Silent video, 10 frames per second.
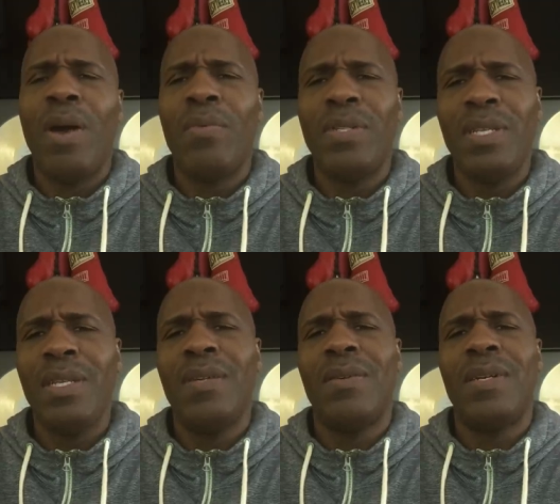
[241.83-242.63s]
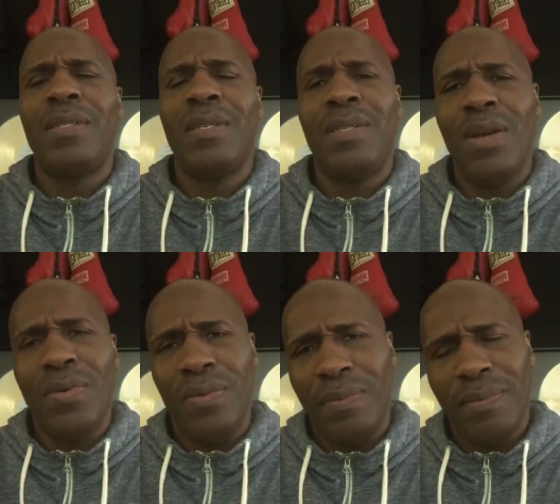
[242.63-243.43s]
What was he going to
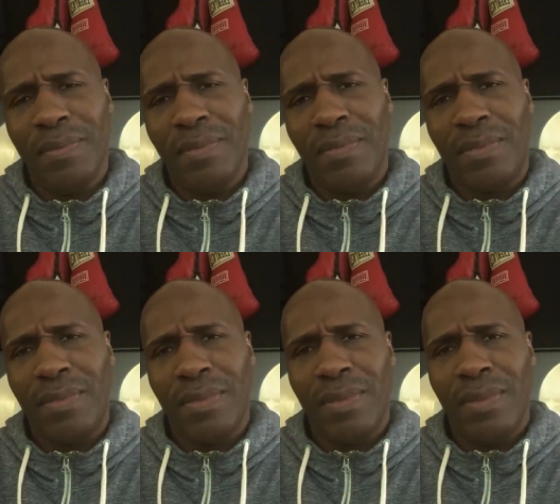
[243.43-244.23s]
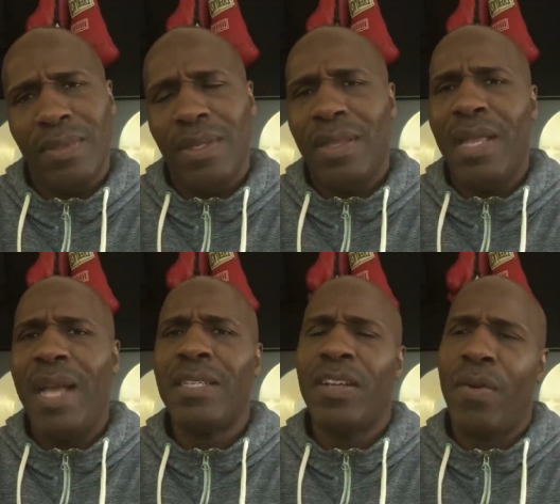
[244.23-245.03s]
do?
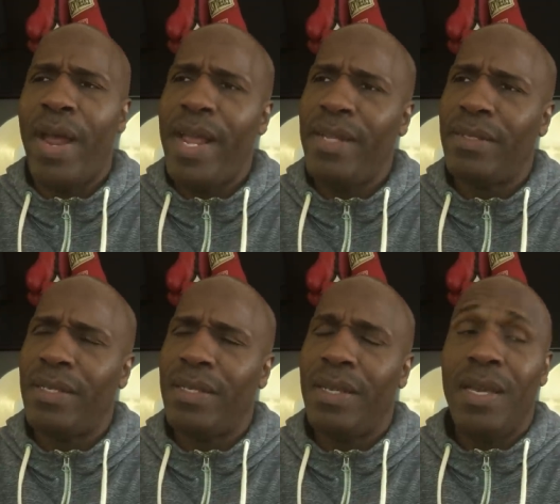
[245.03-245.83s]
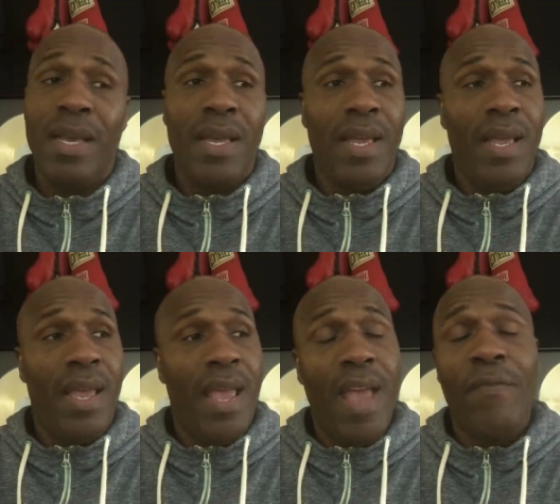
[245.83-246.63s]
That's crazy.
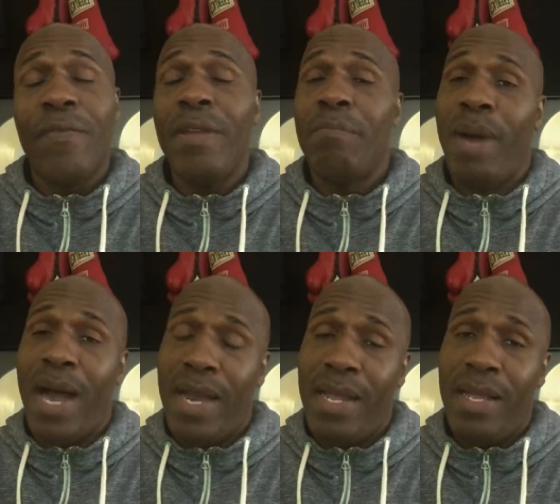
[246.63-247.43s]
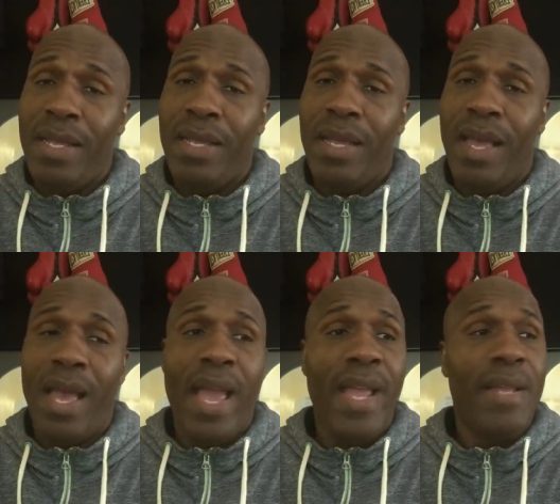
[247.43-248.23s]
Everybody
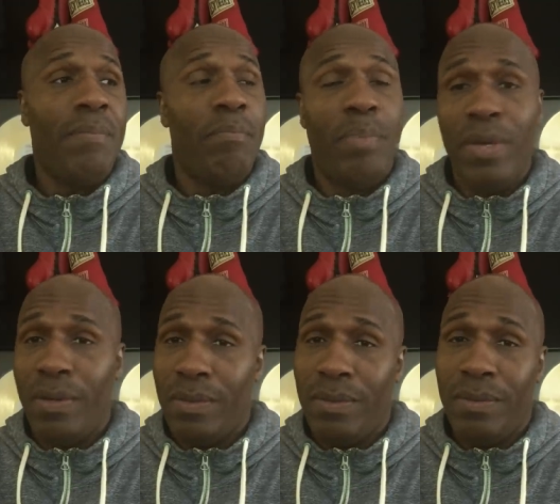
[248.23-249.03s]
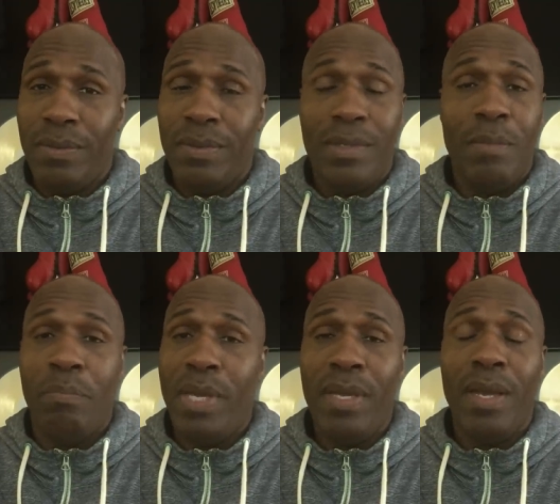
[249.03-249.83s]
ain't built to
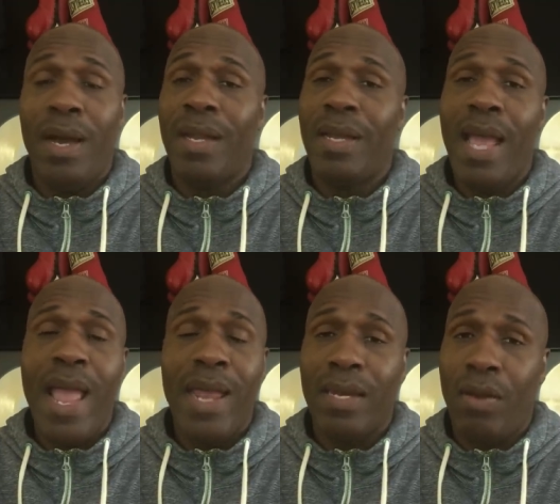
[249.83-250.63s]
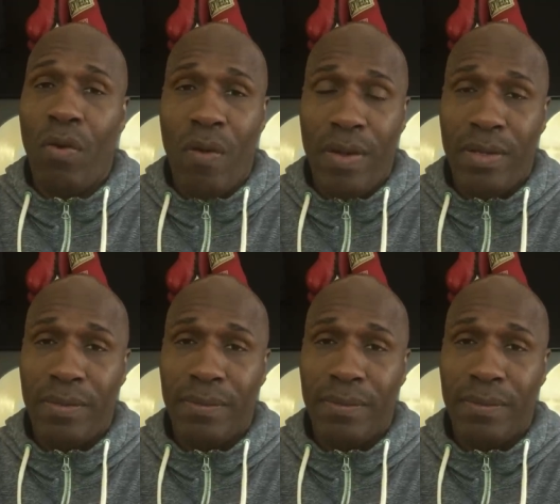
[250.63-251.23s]
be a landlord.